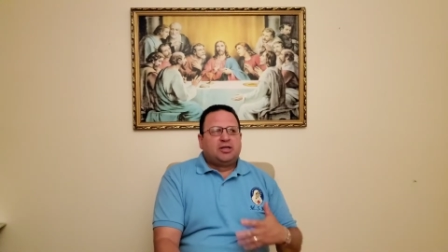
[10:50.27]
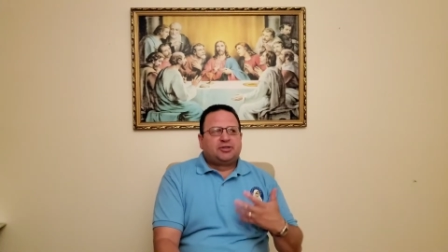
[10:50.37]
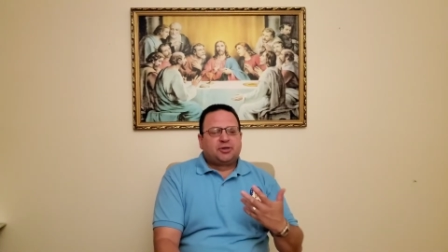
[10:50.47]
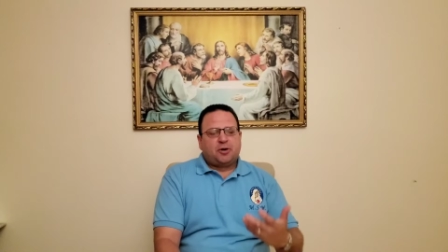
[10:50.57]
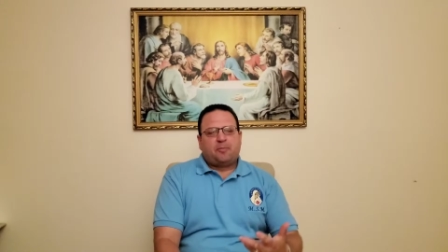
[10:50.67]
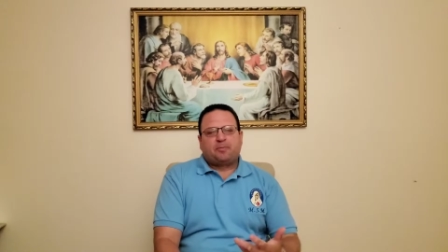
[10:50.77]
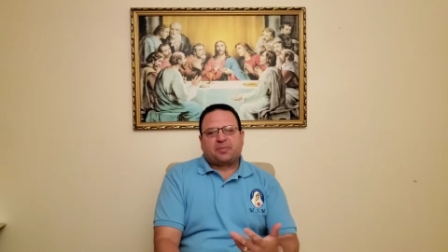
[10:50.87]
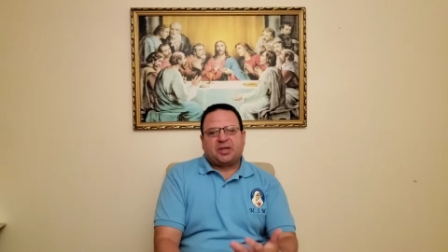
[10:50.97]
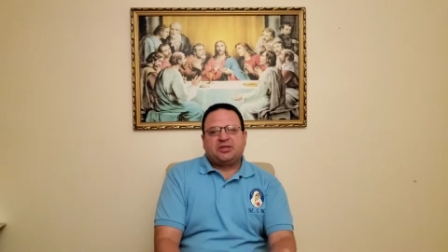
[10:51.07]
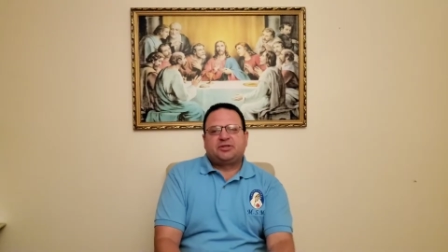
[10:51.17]
So
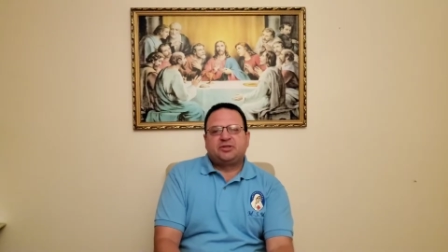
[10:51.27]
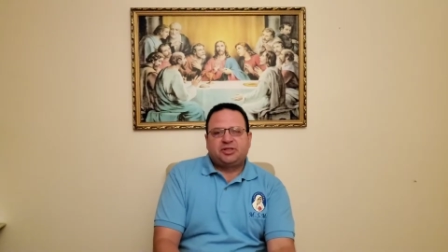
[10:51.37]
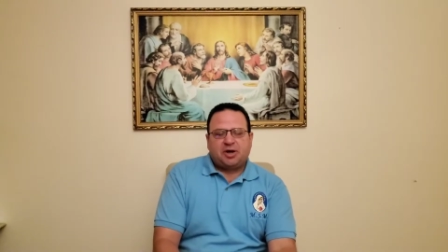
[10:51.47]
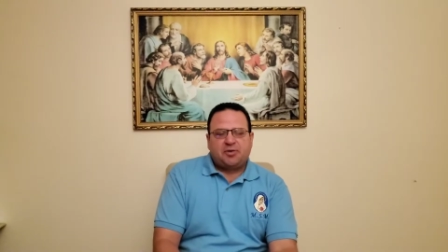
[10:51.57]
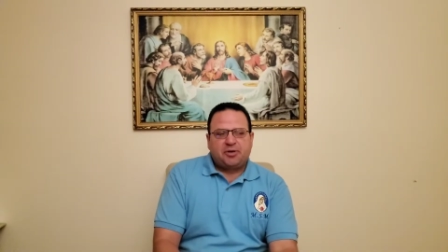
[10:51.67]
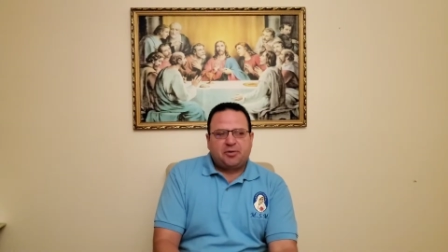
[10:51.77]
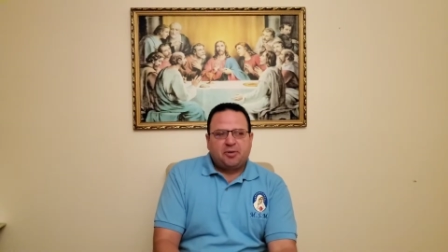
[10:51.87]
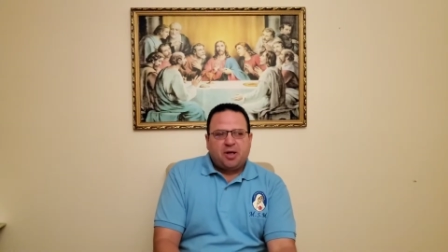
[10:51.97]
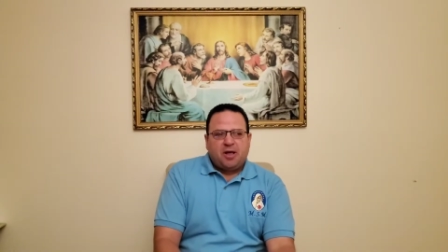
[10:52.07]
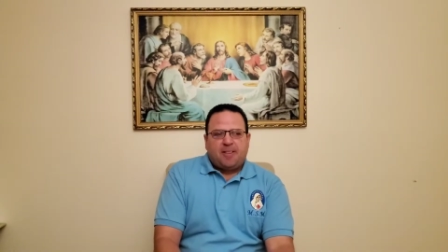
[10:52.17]
it's to tell
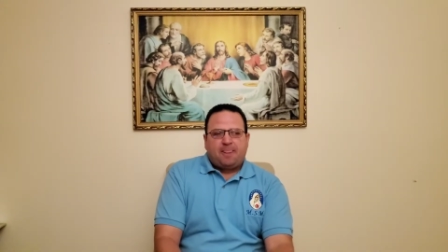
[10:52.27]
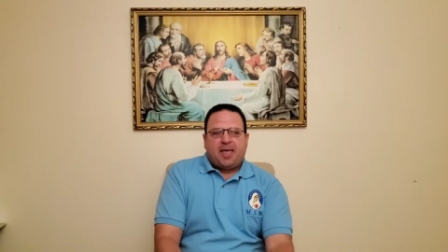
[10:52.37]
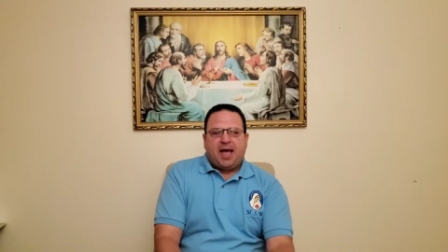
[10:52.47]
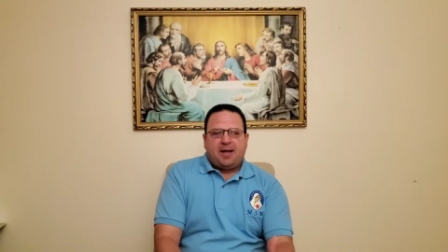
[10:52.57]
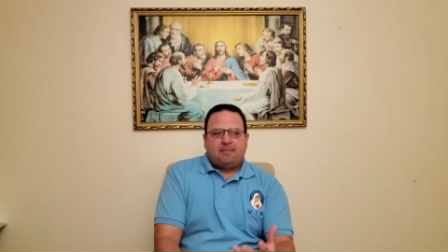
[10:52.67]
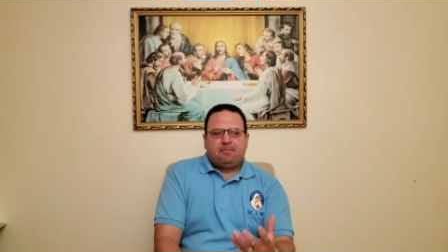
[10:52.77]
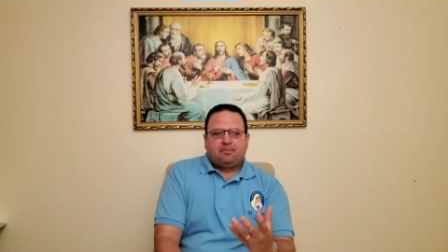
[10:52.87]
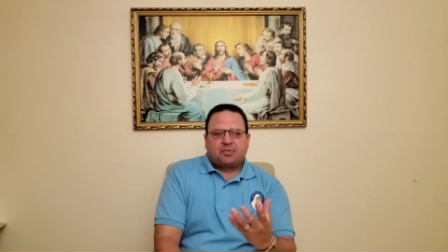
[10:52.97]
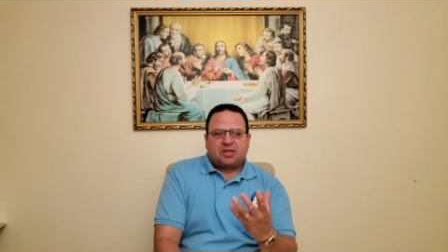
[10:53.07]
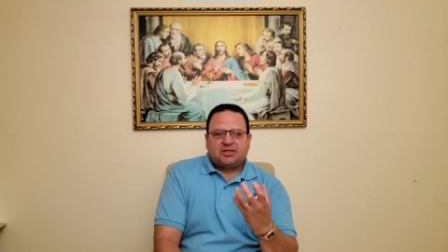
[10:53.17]
you that
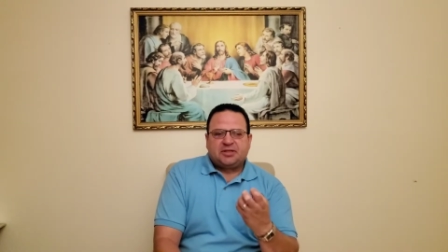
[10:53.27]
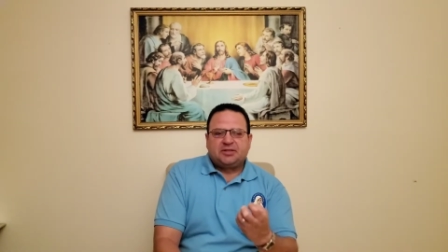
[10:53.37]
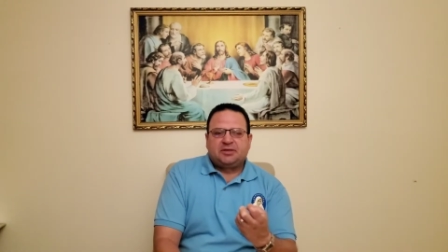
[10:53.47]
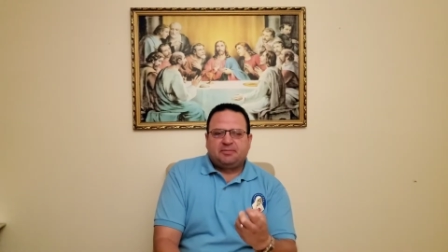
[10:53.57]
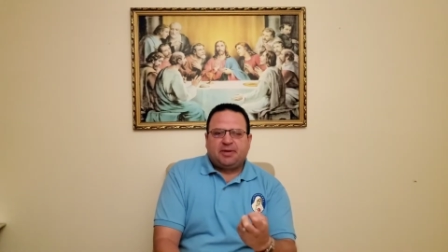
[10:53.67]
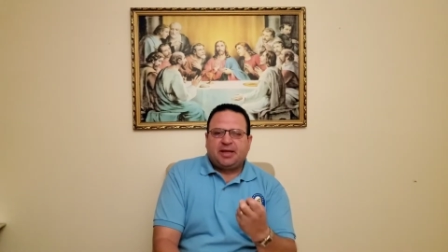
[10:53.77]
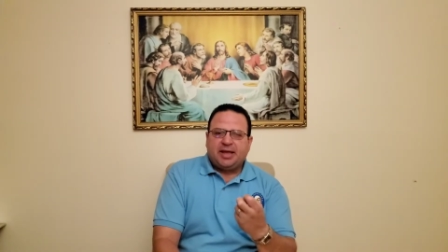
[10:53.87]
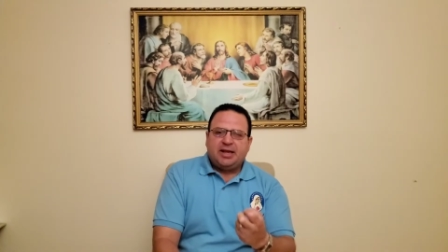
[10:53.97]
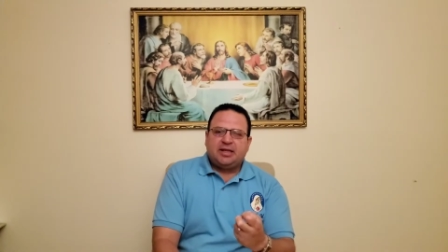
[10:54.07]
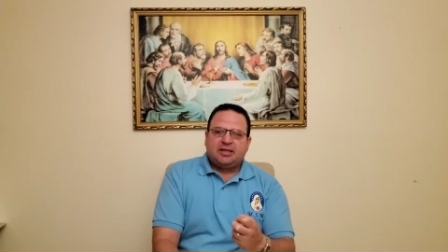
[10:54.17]
since the
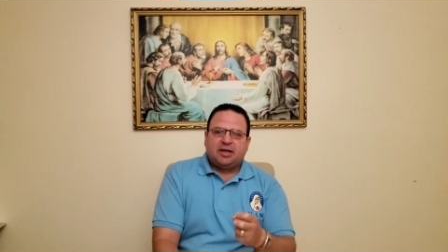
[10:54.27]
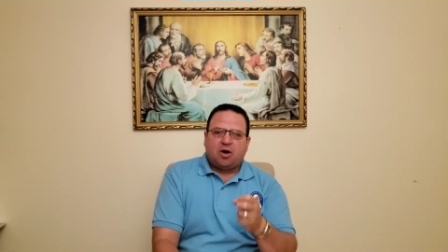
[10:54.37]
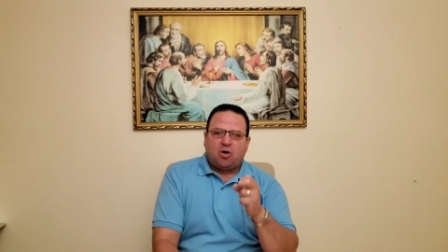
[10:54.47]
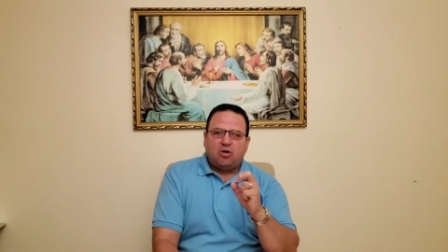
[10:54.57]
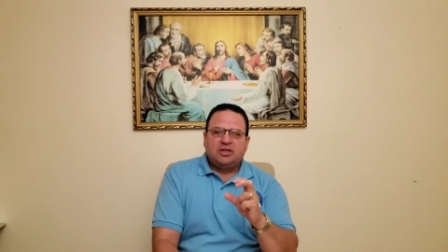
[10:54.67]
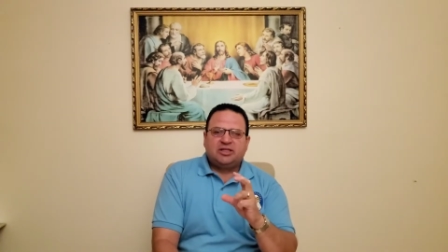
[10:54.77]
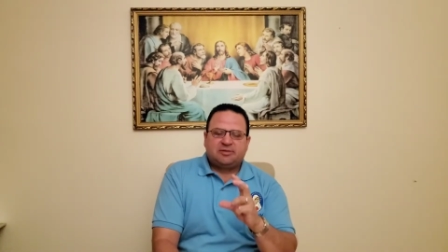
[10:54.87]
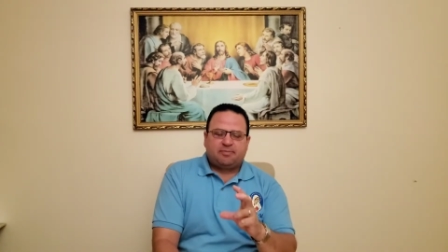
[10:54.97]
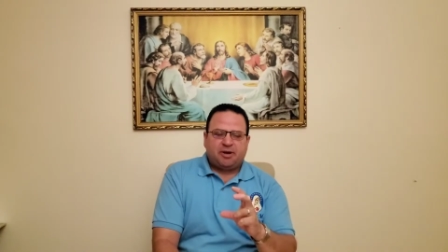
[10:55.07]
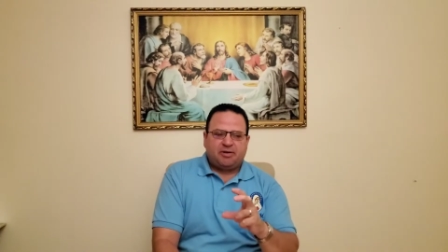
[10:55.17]
beginning, the Holy
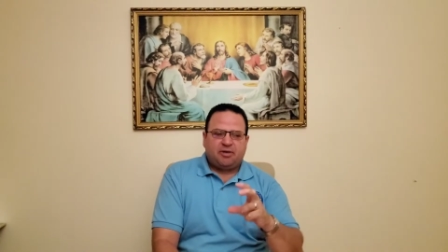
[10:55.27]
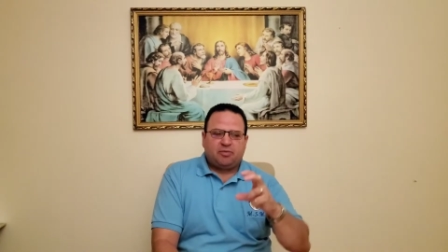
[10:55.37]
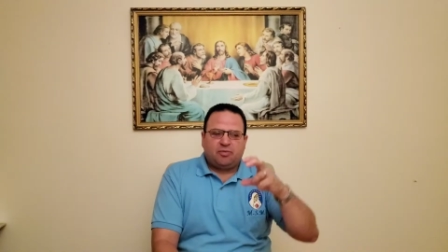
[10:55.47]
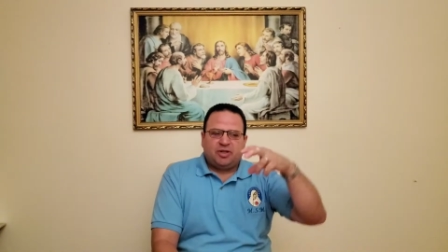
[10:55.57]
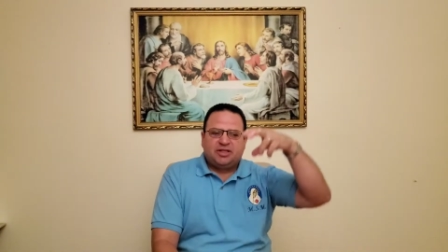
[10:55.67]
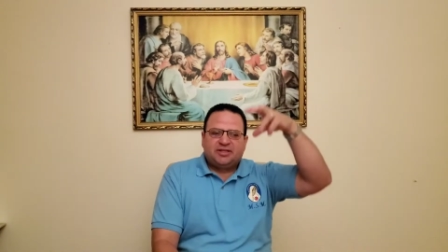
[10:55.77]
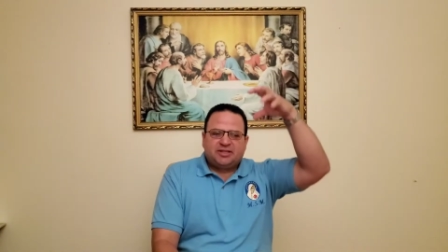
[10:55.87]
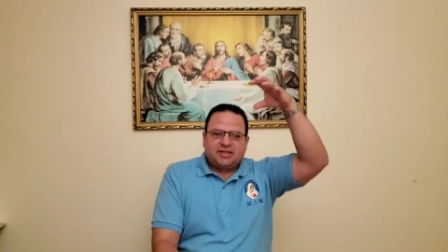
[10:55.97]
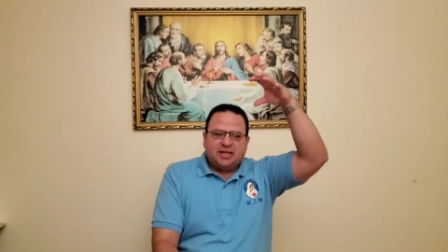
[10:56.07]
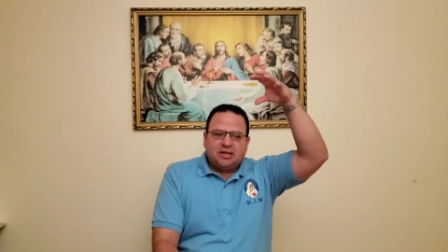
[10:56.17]
Spirit would
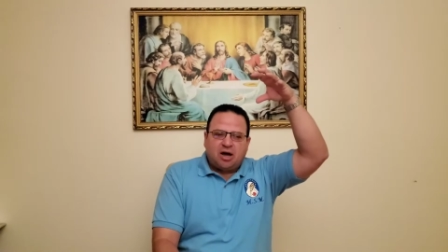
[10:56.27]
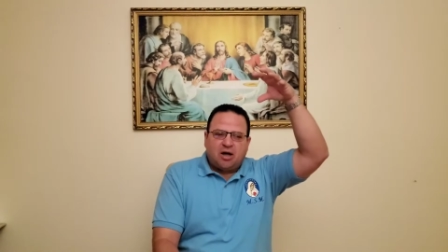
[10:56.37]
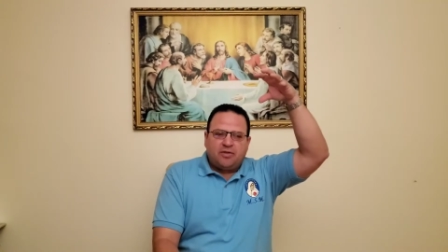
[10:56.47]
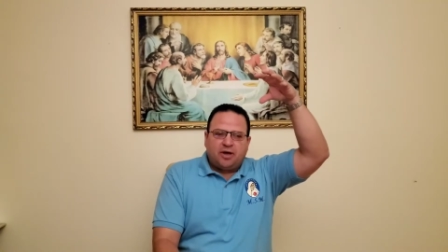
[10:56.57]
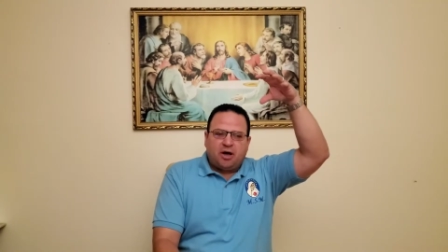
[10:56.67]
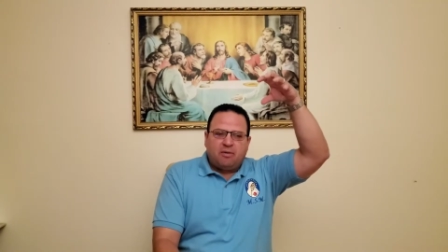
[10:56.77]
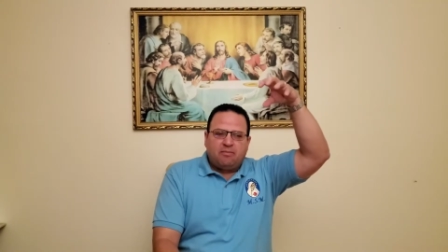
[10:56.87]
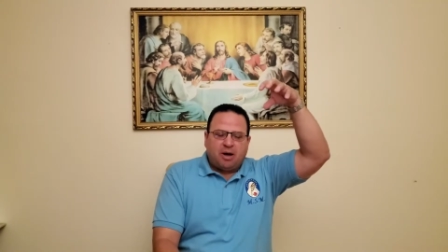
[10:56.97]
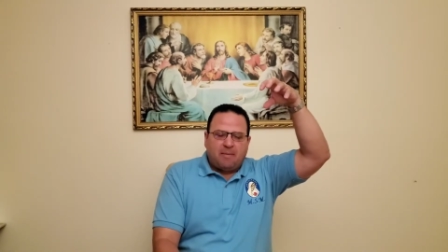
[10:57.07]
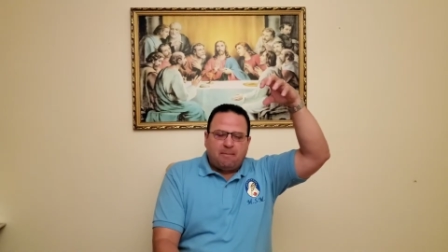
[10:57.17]
descend
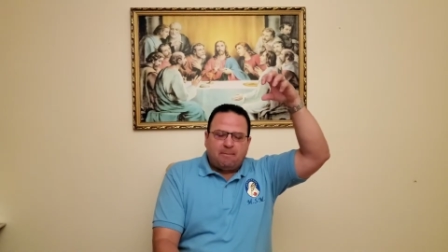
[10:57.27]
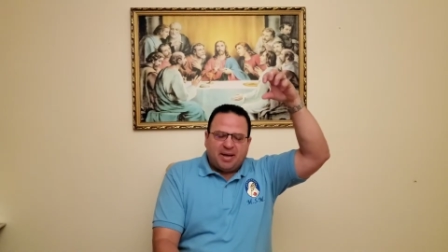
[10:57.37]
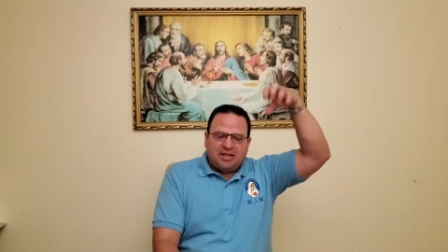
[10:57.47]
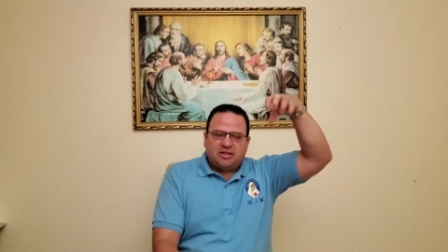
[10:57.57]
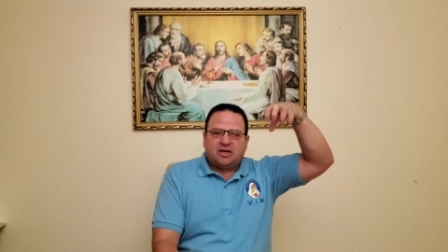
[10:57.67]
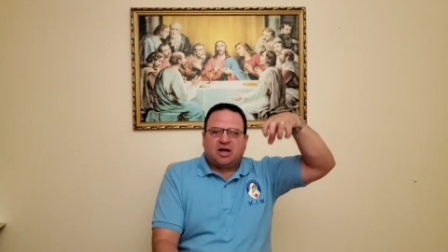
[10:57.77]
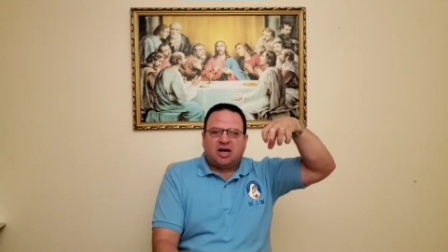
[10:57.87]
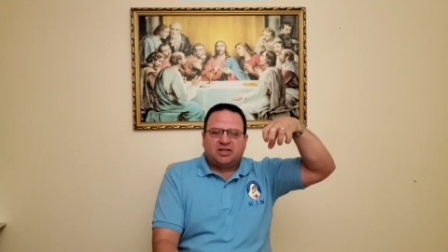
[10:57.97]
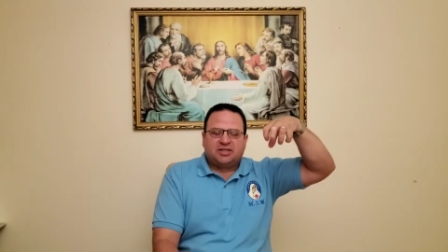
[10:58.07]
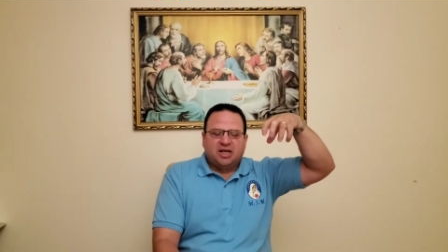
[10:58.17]
on
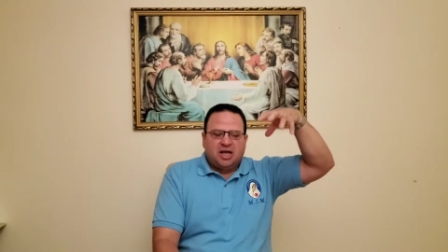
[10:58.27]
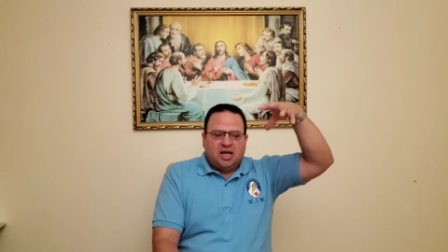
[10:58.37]
Pentecost.